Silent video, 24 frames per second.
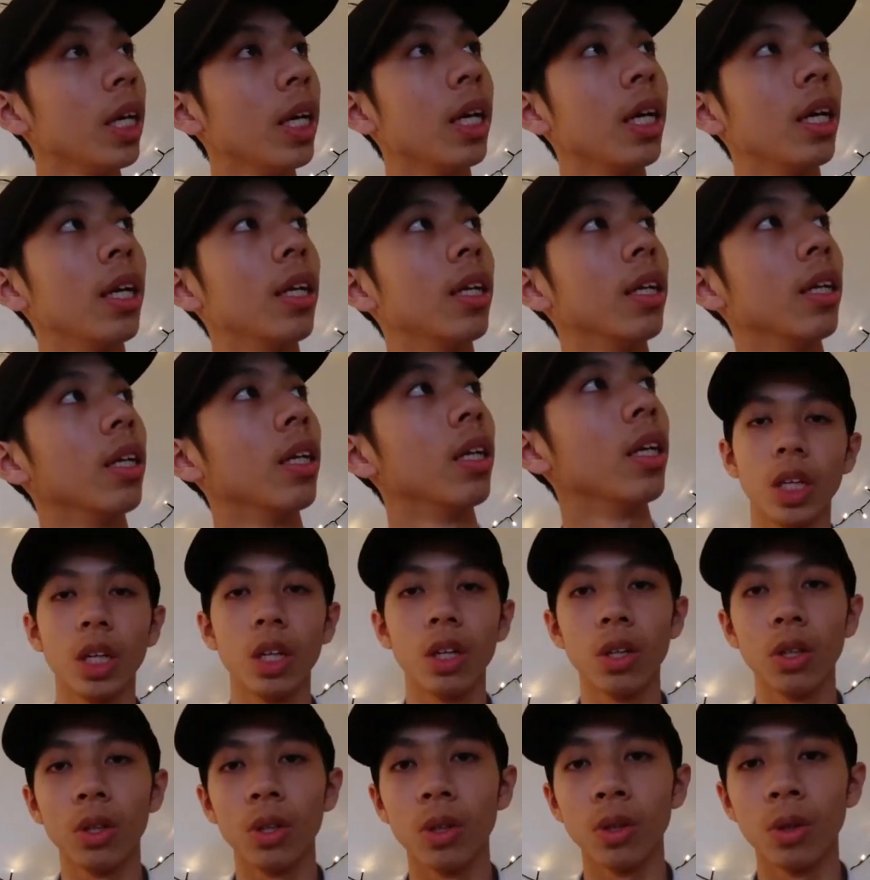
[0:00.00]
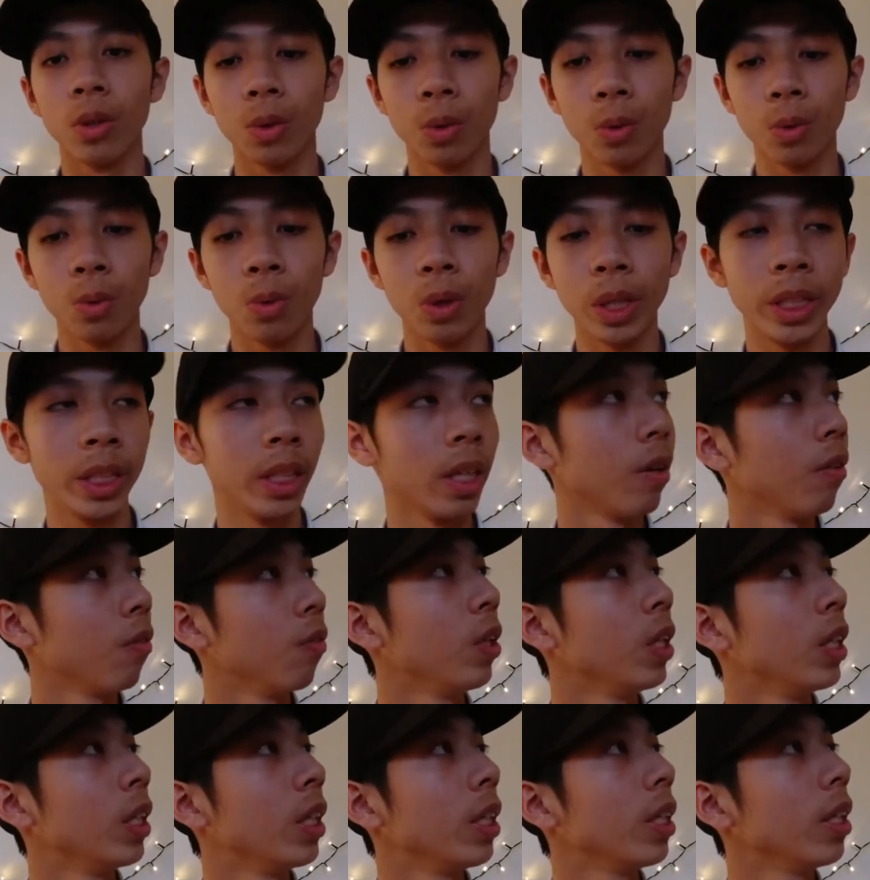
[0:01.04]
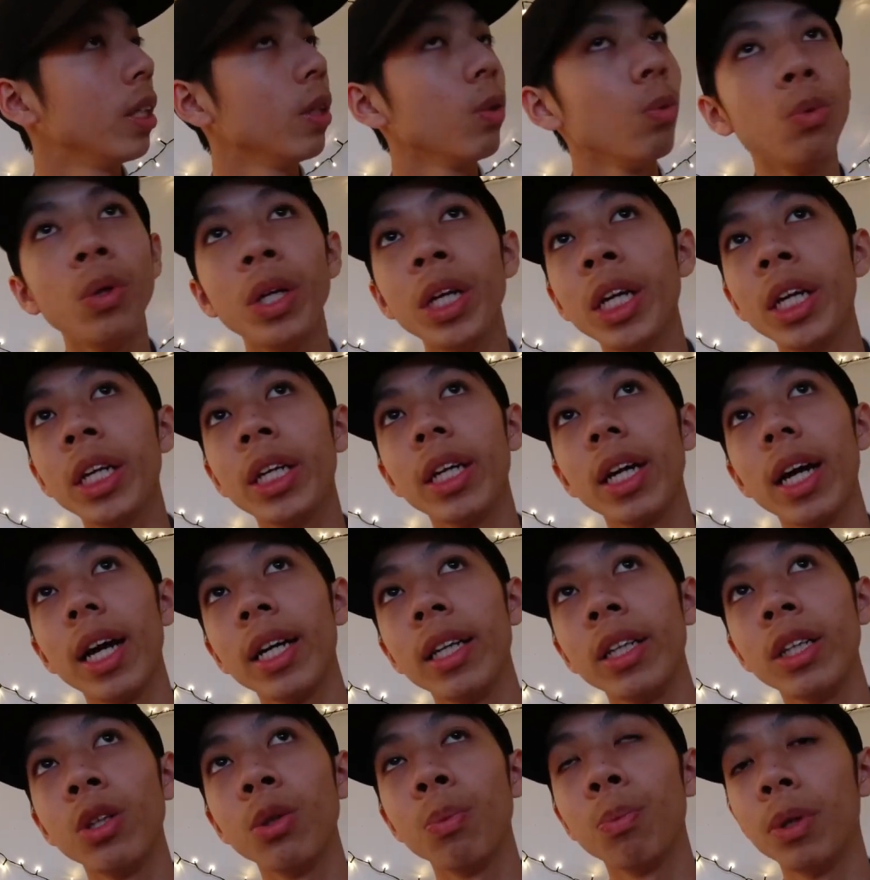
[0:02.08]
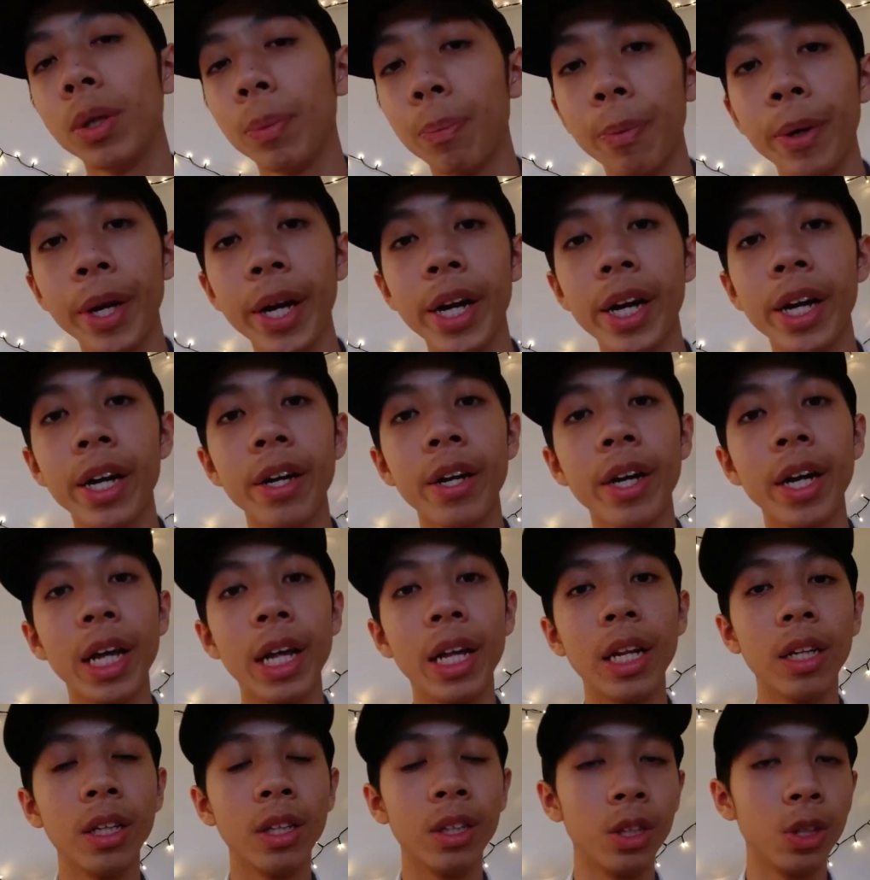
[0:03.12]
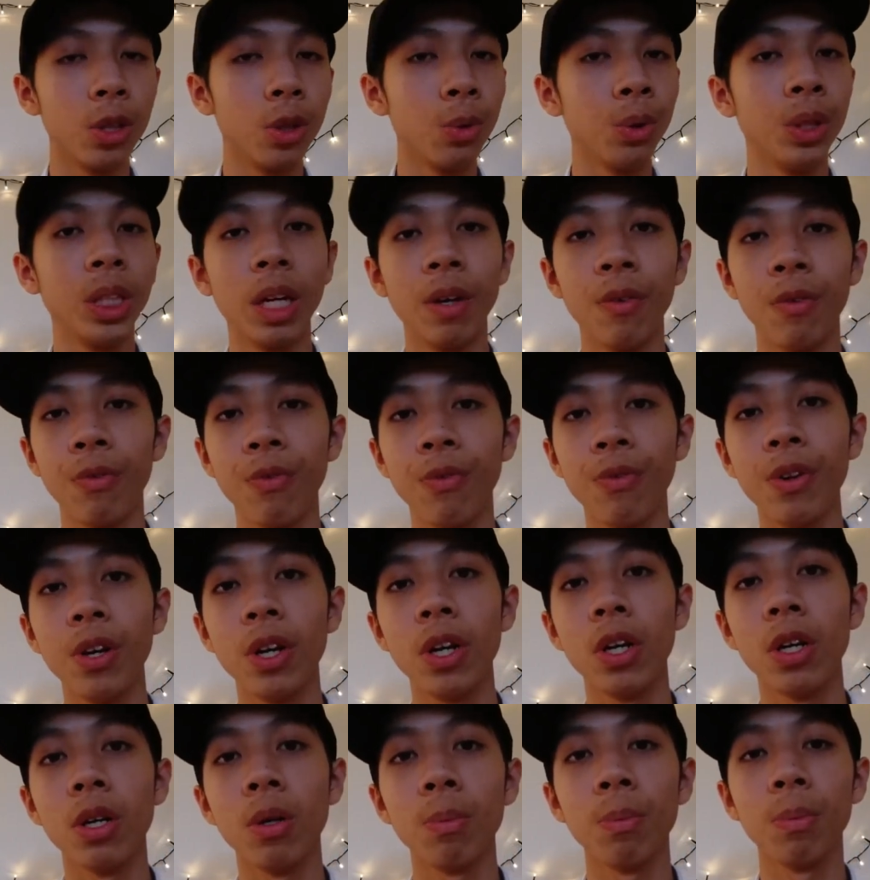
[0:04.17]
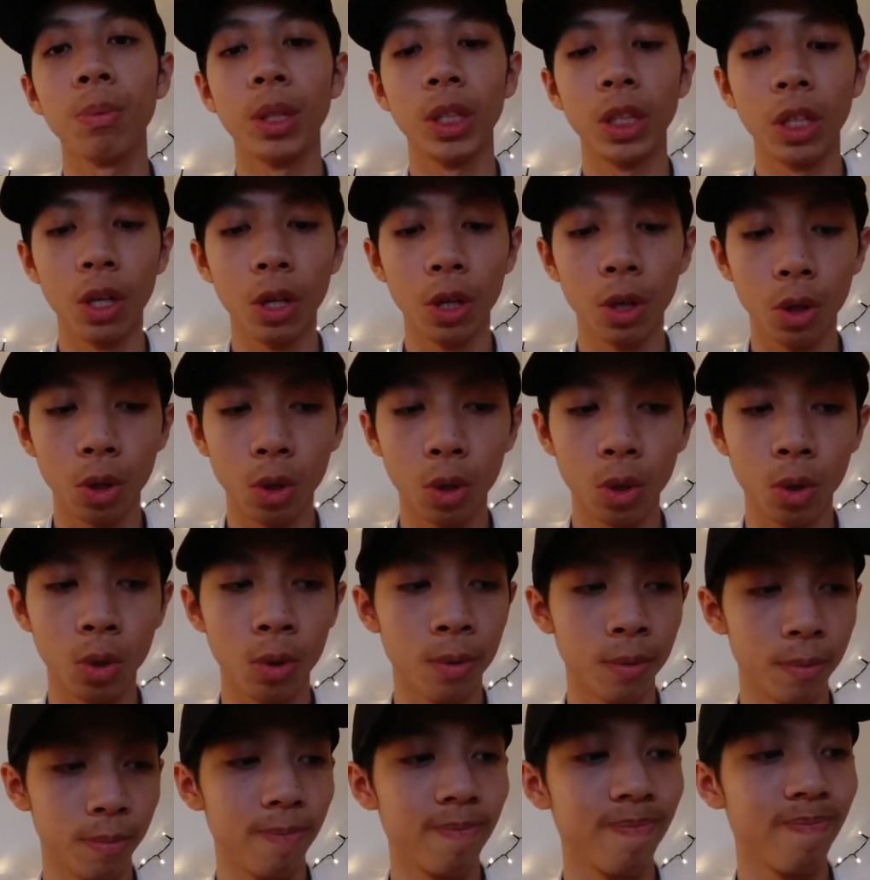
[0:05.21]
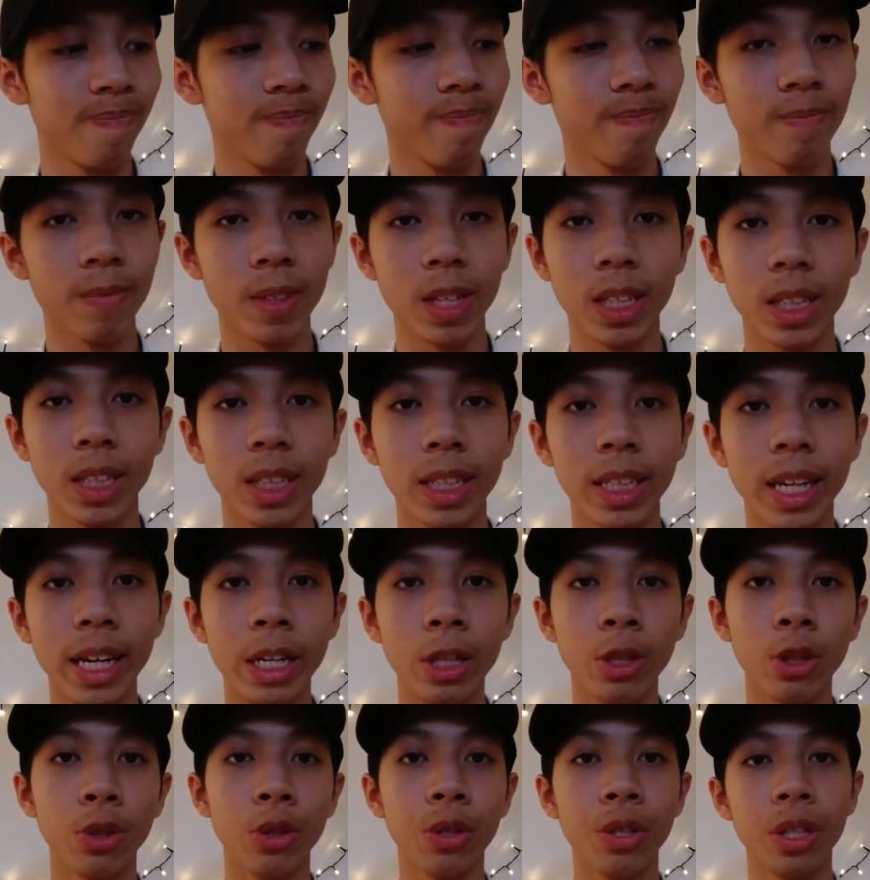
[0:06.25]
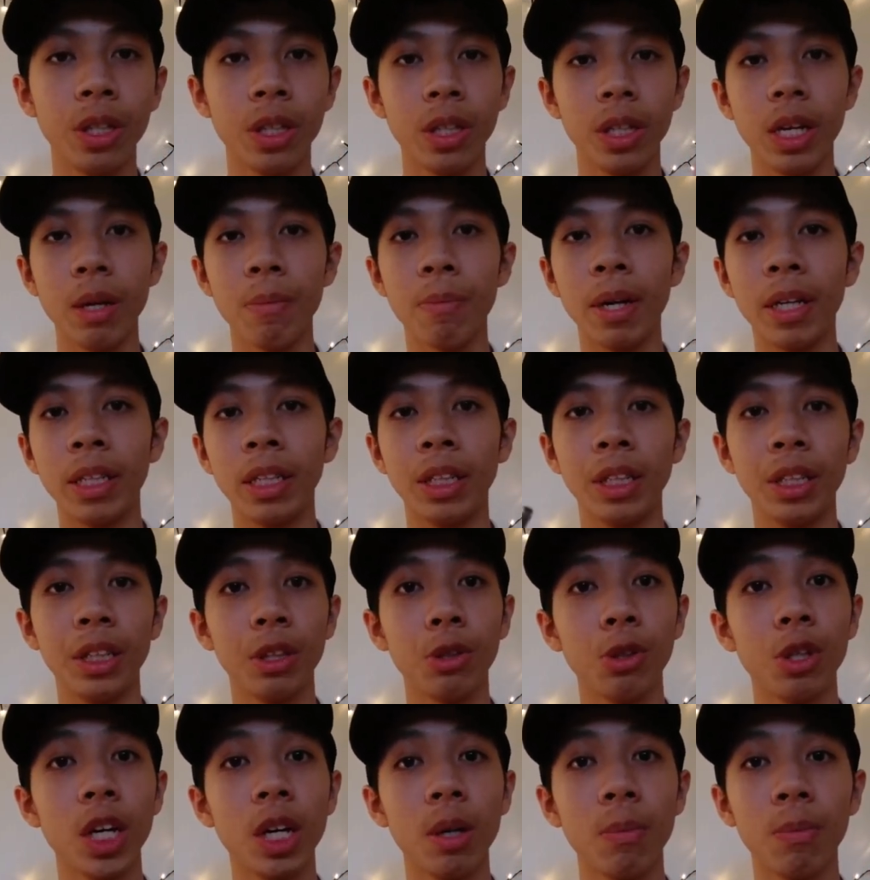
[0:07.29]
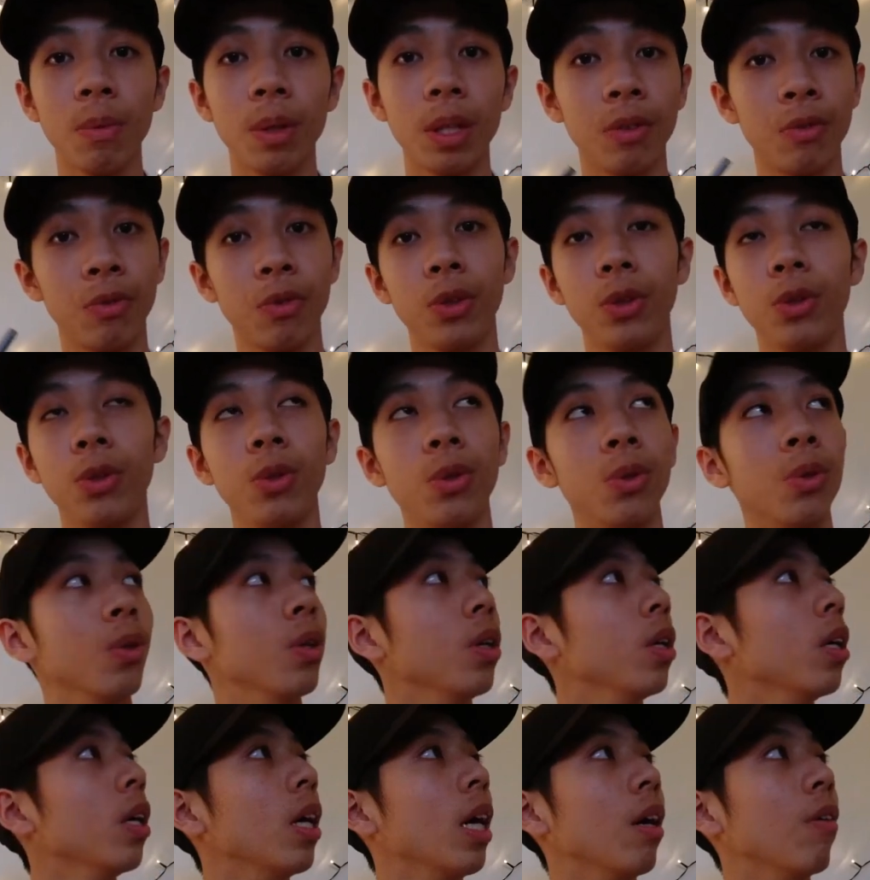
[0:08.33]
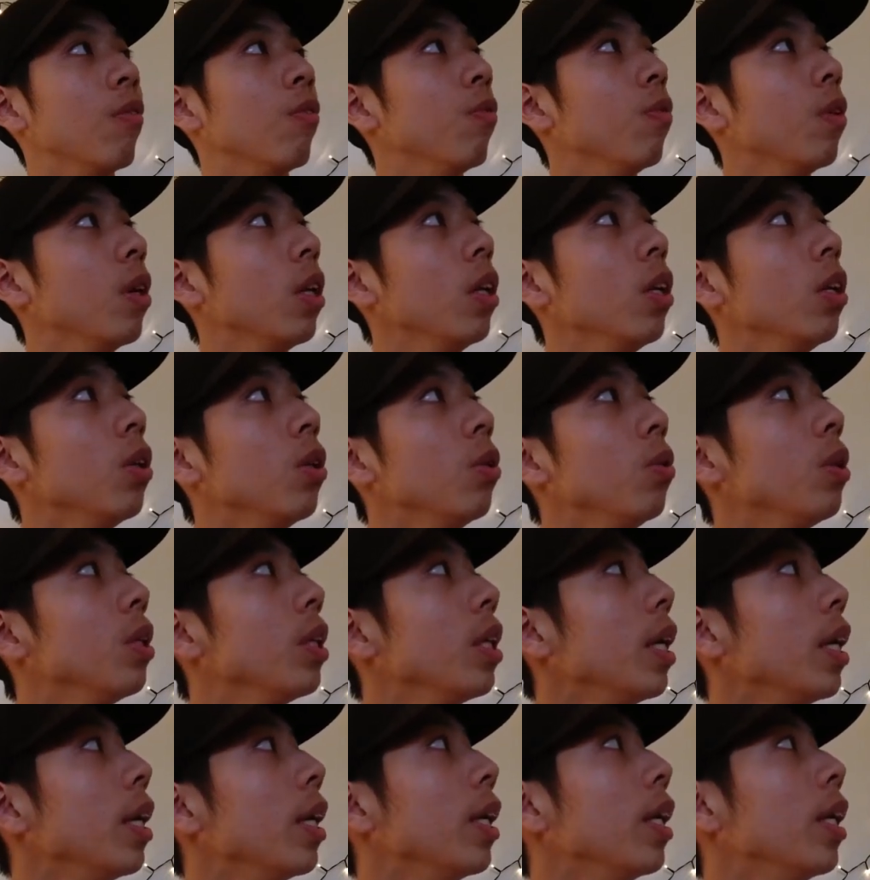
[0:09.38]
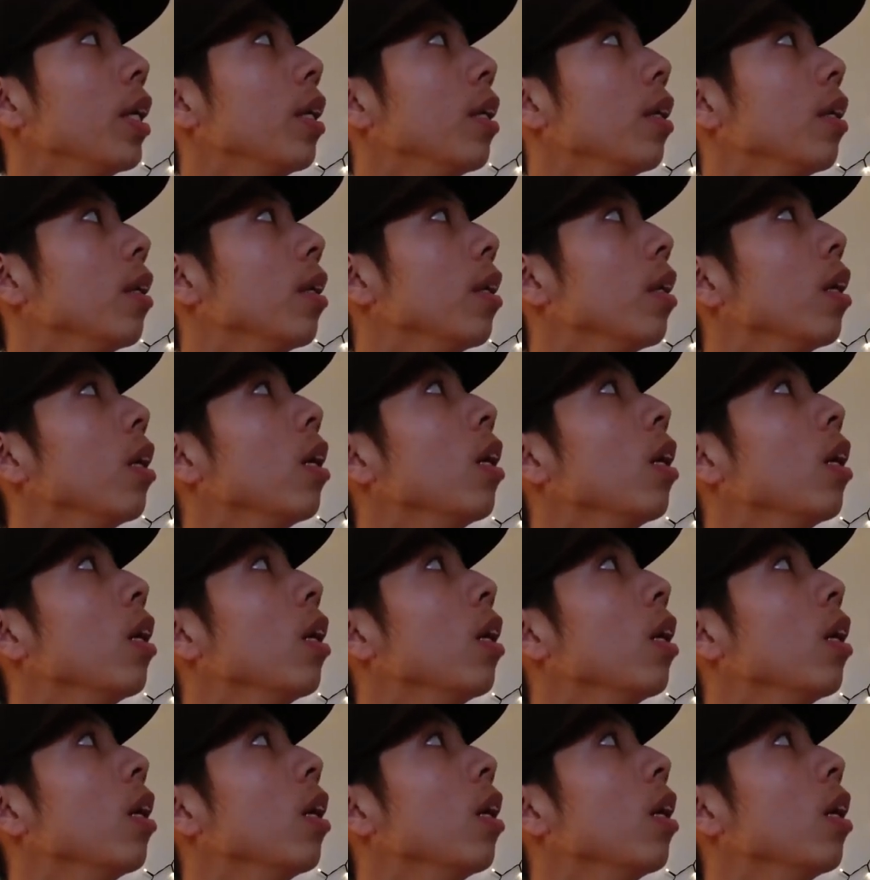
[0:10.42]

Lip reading: And so rest of this week, I need to prepare and do some film. So stay tuned in my Instagram if you have followed. And